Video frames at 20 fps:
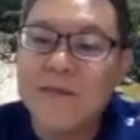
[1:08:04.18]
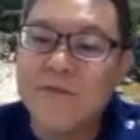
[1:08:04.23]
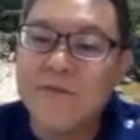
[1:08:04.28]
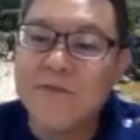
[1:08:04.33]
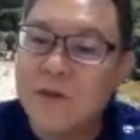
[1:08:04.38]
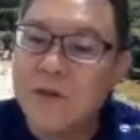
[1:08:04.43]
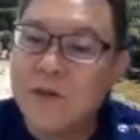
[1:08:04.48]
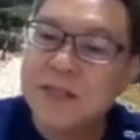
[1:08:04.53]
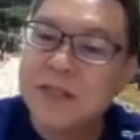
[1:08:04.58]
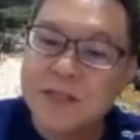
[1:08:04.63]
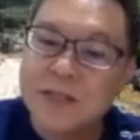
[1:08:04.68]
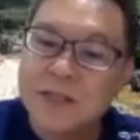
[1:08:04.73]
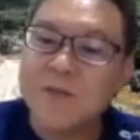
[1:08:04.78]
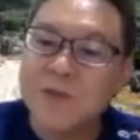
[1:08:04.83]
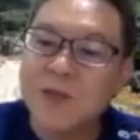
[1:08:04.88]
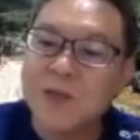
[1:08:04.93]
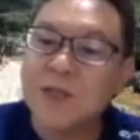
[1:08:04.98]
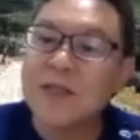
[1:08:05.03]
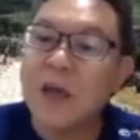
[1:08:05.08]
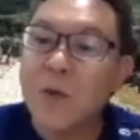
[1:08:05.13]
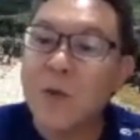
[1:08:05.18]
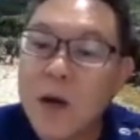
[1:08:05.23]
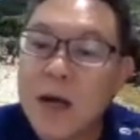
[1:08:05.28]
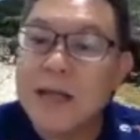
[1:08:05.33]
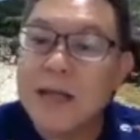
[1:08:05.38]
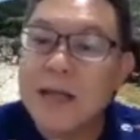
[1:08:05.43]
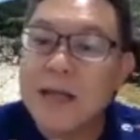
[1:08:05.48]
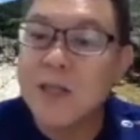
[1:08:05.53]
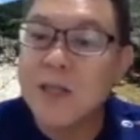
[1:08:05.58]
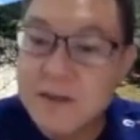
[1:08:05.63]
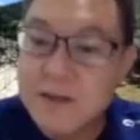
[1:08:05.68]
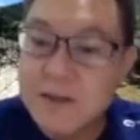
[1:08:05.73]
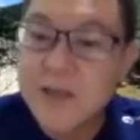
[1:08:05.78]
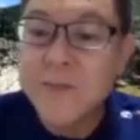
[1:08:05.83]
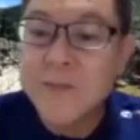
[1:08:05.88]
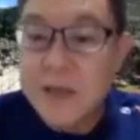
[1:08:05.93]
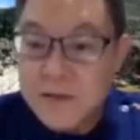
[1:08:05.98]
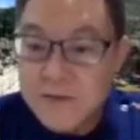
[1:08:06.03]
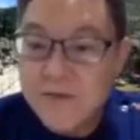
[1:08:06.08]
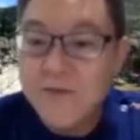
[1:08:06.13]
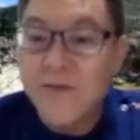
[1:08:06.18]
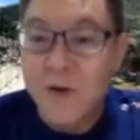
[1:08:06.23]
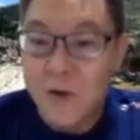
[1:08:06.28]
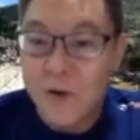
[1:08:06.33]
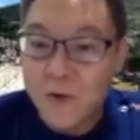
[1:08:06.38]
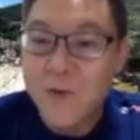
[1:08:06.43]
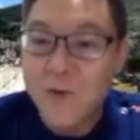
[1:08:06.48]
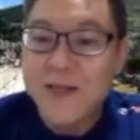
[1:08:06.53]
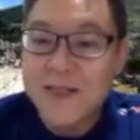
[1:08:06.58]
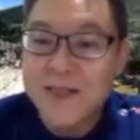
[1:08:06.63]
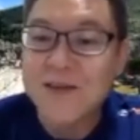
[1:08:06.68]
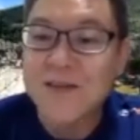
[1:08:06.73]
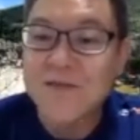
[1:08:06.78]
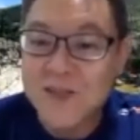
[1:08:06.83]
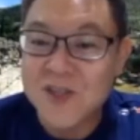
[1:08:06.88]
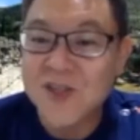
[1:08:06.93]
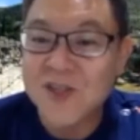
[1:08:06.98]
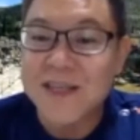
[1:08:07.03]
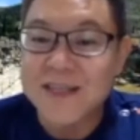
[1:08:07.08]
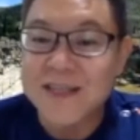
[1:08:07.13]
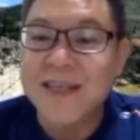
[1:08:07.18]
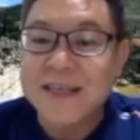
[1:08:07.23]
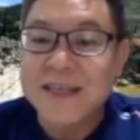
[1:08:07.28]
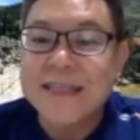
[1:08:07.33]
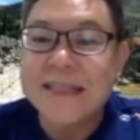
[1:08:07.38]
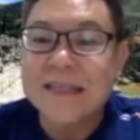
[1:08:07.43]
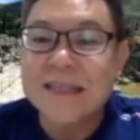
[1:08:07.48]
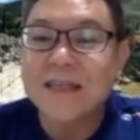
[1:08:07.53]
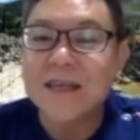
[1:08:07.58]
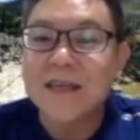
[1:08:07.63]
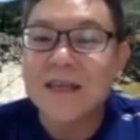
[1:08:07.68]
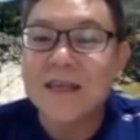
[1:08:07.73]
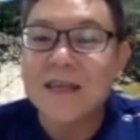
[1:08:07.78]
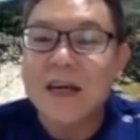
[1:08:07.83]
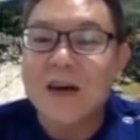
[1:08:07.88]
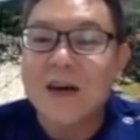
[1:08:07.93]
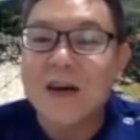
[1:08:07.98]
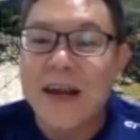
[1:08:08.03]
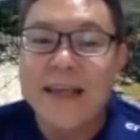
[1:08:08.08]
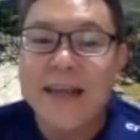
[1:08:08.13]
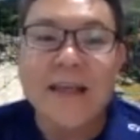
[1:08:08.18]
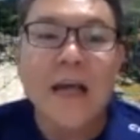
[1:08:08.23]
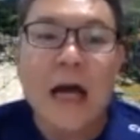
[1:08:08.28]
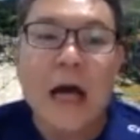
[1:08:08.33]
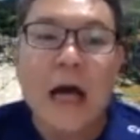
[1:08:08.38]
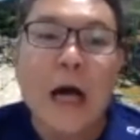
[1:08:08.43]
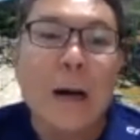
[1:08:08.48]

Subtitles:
you look at the scripture, there were actually female followers of Jesus, right?